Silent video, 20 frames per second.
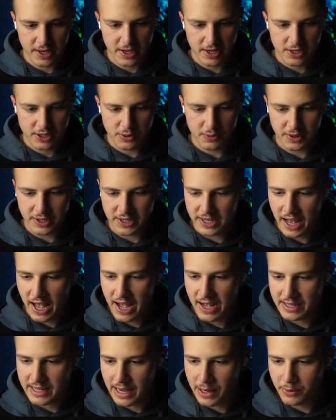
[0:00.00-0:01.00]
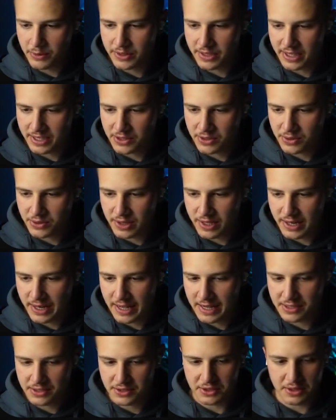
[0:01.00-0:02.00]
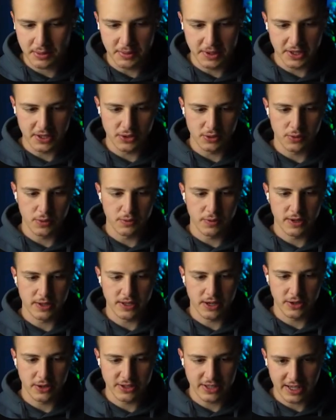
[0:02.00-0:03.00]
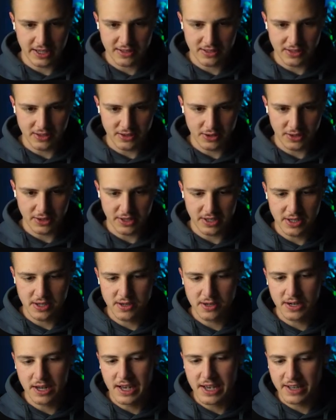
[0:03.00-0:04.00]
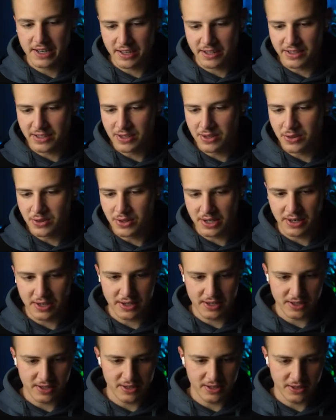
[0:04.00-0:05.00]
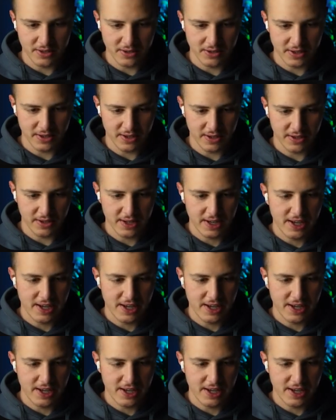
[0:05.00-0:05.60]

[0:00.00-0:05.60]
So we're going to add our text to the last 3 because we want our text to start here, continue to here, and continue to here.